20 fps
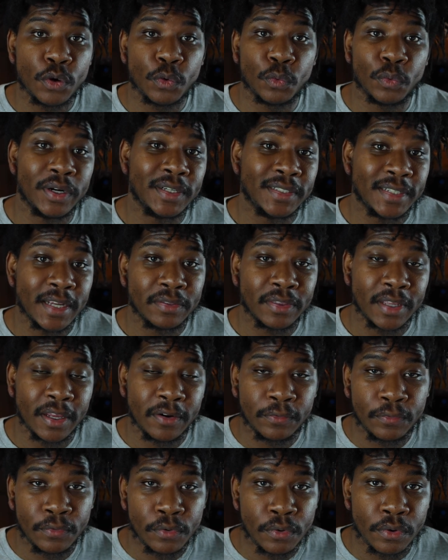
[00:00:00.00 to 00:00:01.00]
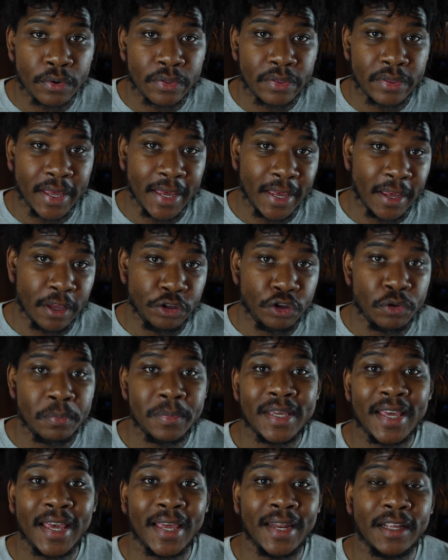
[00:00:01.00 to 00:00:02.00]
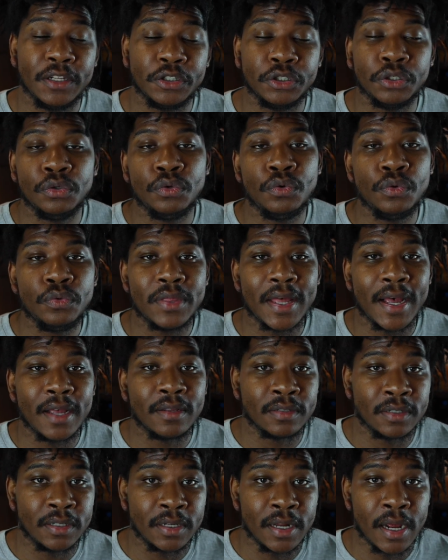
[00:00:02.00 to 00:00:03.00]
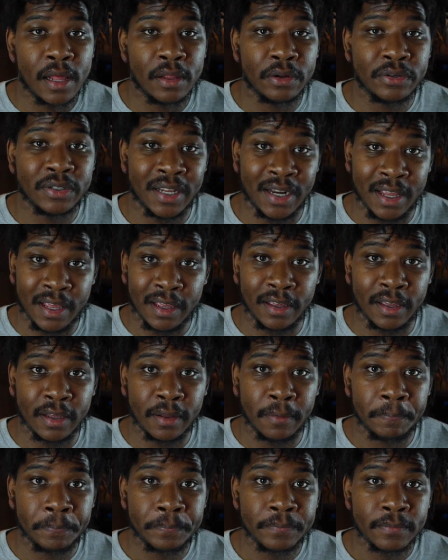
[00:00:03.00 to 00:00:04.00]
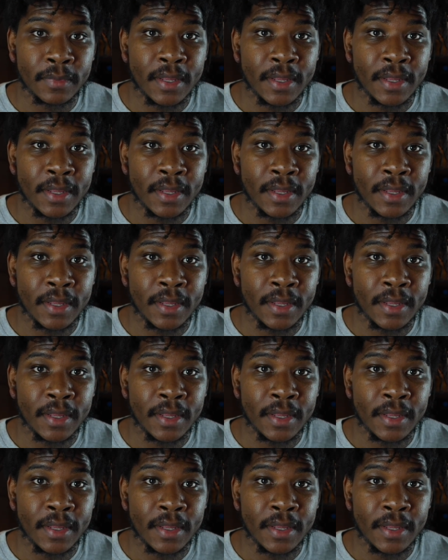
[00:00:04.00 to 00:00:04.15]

rent out that fourth, and you'd be gaining $2,000 in income.